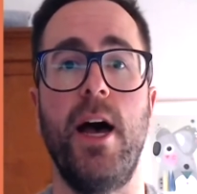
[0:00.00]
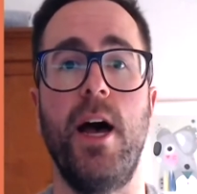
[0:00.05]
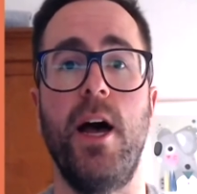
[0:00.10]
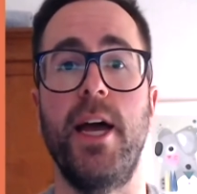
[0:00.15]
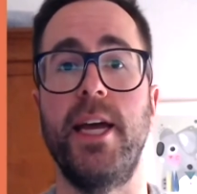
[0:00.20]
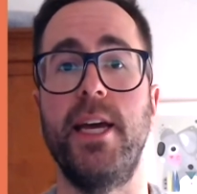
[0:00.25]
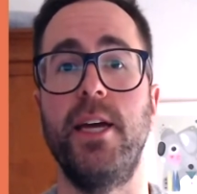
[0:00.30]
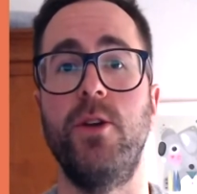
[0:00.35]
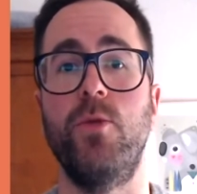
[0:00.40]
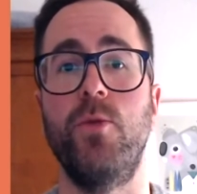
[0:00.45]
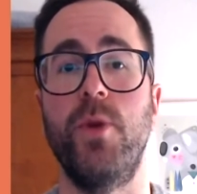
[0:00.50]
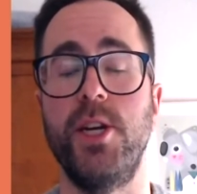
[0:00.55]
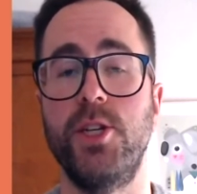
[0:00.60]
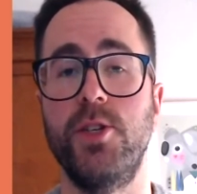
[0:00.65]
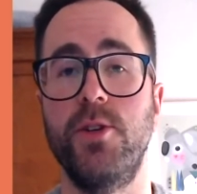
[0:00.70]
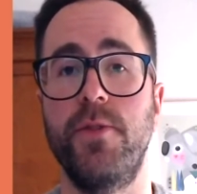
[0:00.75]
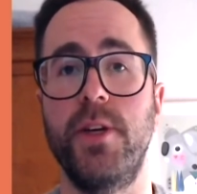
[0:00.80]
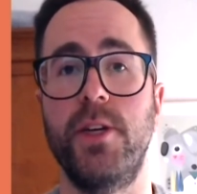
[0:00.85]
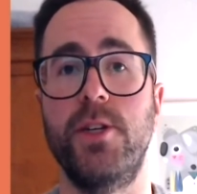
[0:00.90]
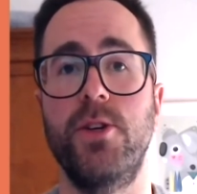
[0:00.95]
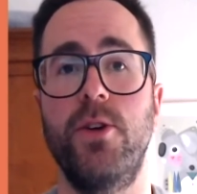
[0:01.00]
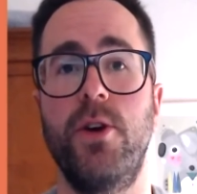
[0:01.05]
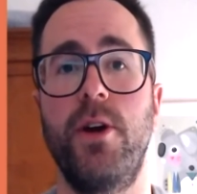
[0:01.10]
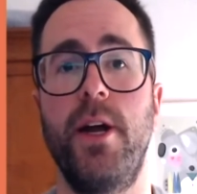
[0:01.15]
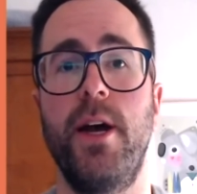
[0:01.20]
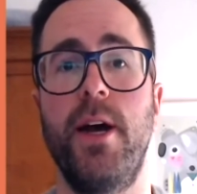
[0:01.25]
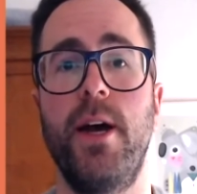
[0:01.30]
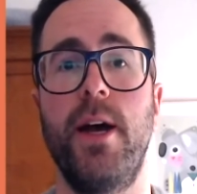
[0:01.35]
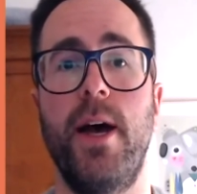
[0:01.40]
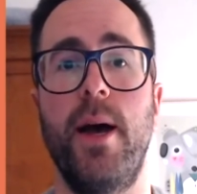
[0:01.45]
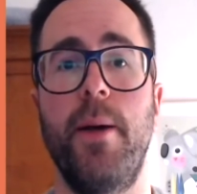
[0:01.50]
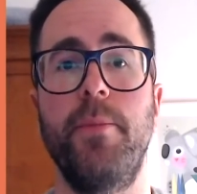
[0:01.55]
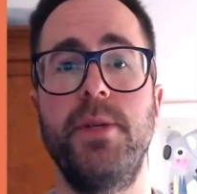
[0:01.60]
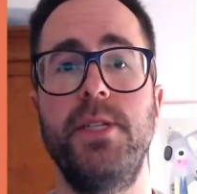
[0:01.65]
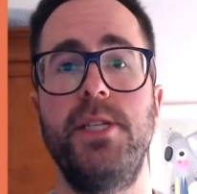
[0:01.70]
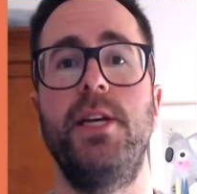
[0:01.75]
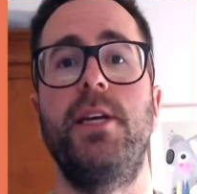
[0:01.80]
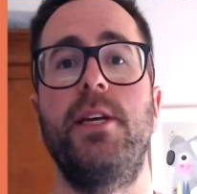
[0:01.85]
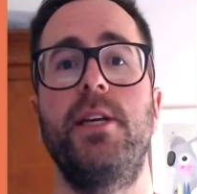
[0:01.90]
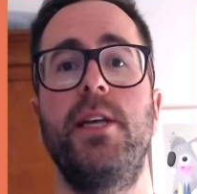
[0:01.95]
in regional Victoria,
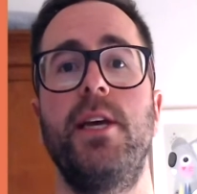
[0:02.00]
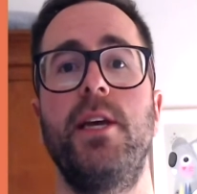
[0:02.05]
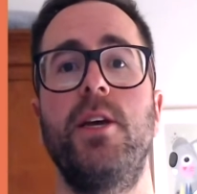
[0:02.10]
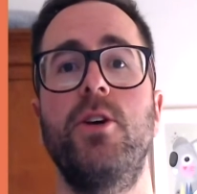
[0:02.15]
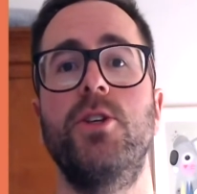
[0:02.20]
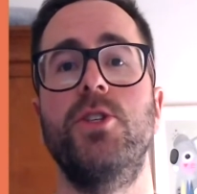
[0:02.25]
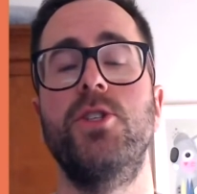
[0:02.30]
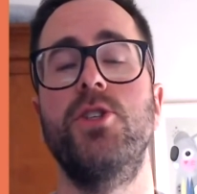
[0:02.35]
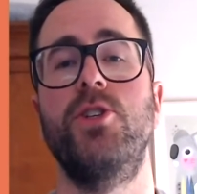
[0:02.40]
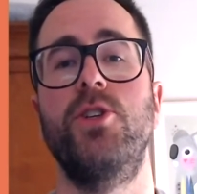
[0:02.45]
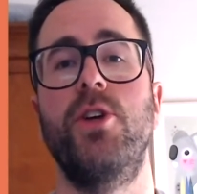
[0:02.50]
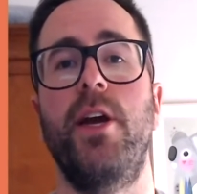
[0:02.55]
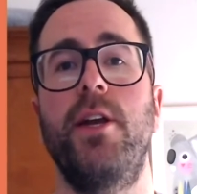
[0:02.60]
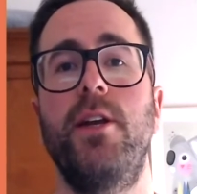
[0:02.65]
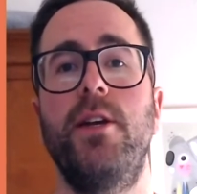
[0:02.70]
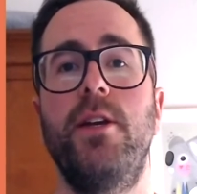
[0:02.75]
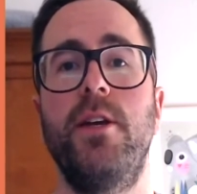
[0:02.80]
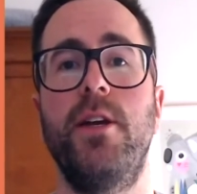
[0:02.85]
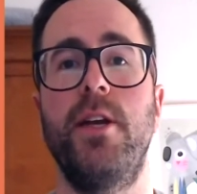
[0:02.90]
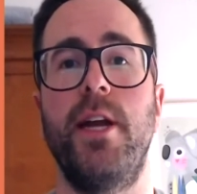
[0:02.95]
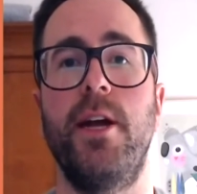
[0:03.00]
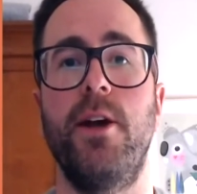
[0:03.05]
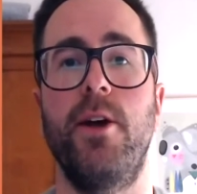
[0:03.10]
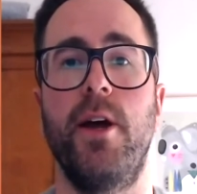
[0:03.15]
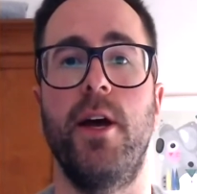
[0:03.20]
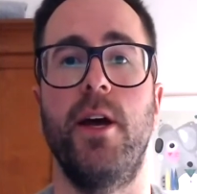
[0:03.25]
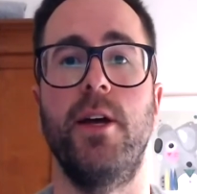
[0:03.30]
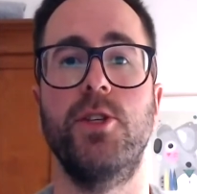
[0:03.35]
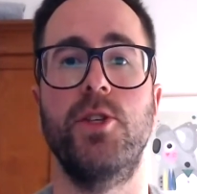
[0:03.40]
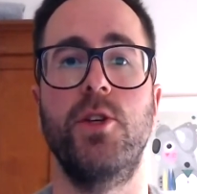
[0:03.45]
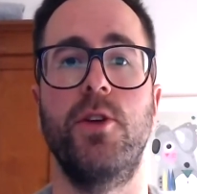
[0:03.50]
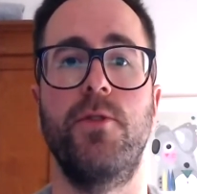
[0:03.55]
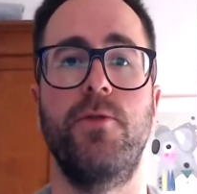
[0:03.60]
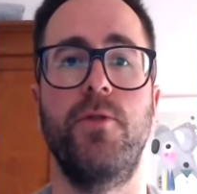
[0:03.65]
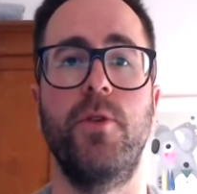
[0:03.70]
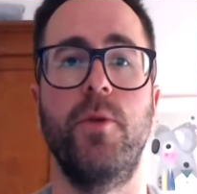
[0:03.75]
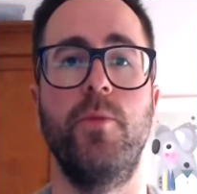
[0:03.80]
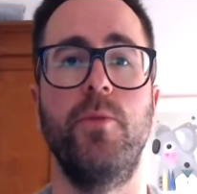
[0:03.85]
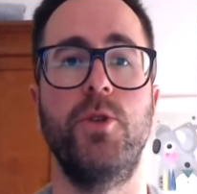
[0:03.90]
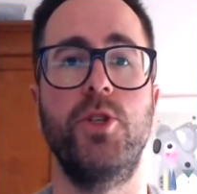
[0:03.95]
particularly concentrated in an area sort of
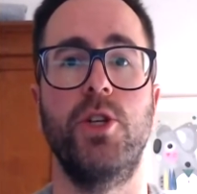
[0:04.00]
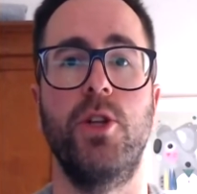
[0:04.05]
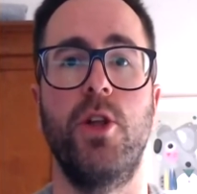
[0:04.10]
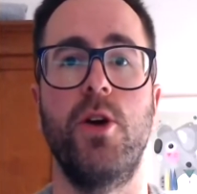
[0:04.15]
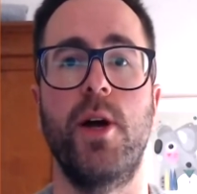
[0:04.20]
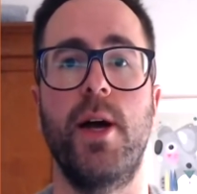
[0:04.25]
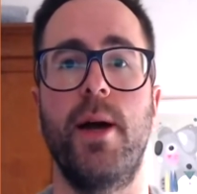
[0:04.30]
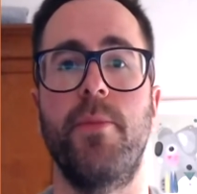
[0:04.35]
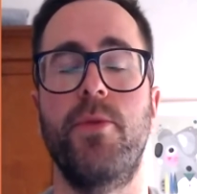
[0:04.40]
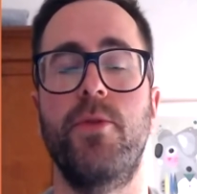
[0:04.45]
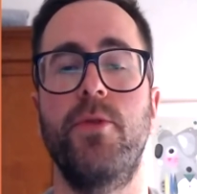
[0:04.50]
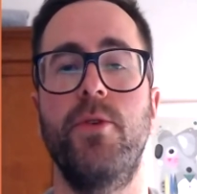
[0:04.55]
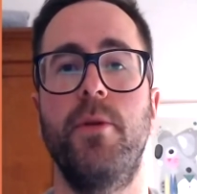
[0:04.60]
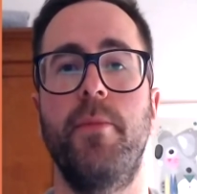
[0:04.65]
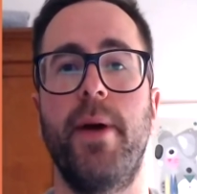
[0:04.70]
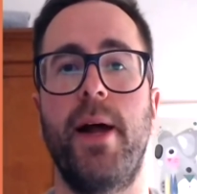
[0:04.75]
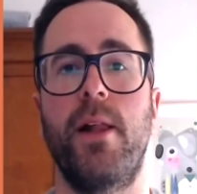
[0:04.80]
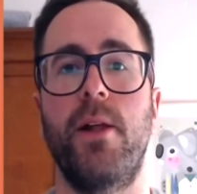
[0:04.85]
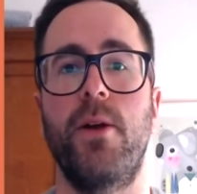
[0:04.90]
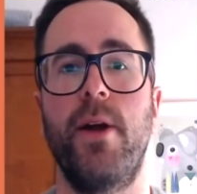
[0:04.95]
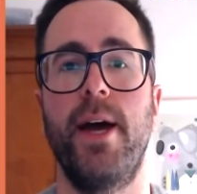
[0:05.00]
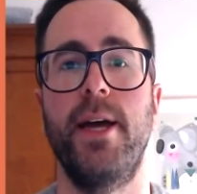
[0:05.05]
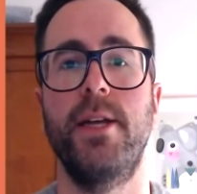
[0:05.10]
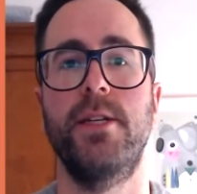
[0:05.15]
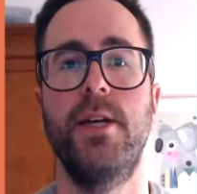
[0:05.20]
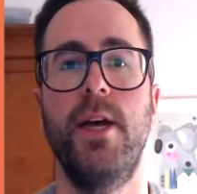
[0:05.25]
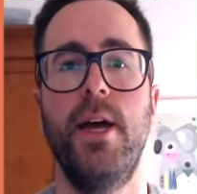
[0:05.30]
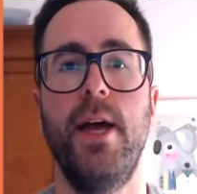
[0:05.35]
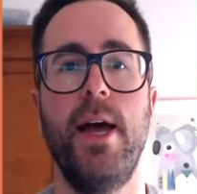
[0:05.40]
from Geelong up through to Ballarat.